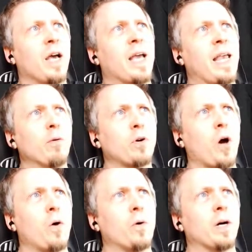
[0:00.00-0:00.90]
He will
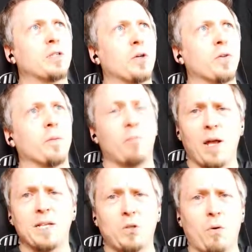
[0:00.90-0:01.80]
go until the
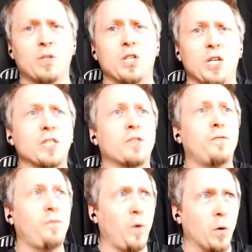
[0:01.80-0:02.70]
plank storage is
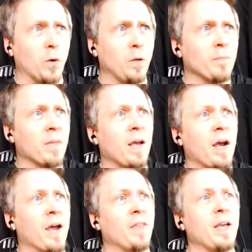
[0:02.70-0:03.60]
full.
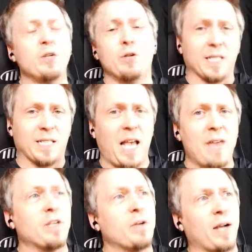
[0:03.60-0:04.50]
And then you, to save
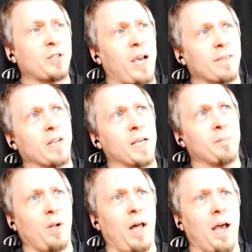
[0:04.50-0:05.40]
it, you actually have to hit
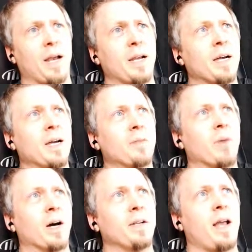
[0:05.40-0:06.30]
play
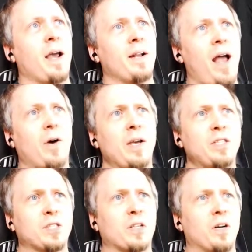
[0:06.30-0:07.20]
button. And now
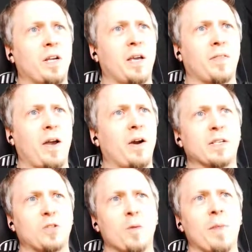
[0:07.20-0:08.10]
he's just going to get there
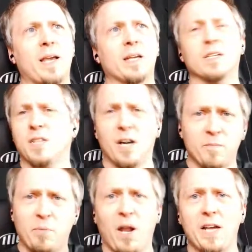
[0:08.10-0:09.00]
and start making a ton
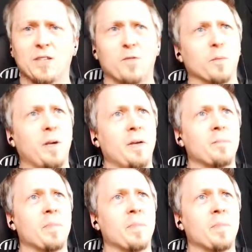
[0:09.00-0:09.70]
of planks for me.